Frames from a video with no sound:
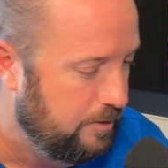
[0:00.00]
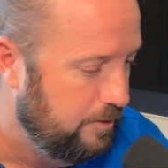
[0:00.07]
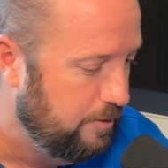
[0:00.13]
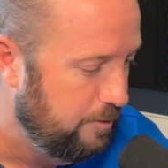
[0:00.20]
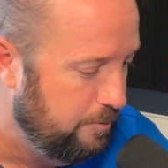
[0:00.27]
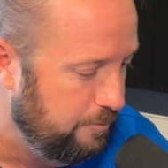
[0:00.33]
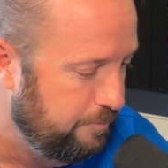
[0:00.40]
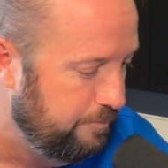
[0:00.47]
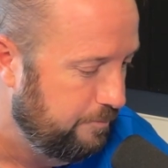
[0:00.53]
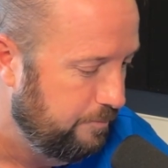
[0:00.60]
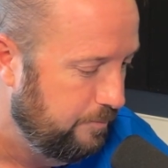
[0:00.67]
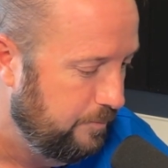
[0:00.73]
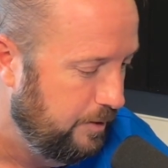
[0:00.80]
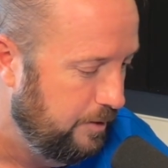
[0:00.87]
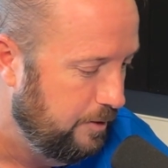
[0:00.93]
So
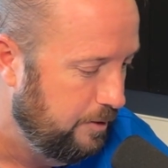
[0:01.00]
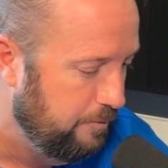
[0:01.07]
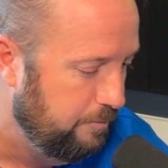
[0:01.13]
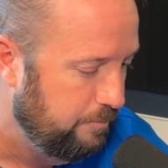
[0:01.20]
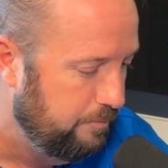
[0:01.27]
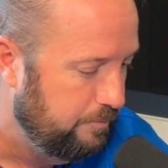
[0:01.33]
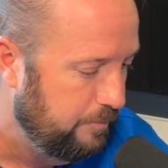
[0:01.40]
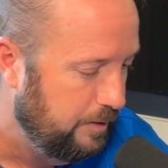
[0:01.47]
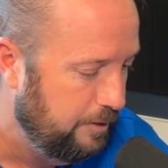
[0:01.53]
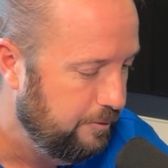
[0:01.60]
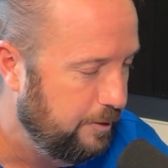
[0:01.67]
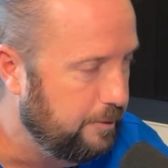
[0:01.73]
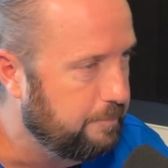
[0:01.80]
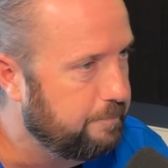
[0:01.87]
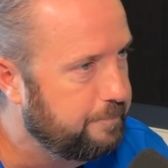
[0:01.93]
you know, I don't
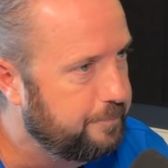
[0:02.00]
know.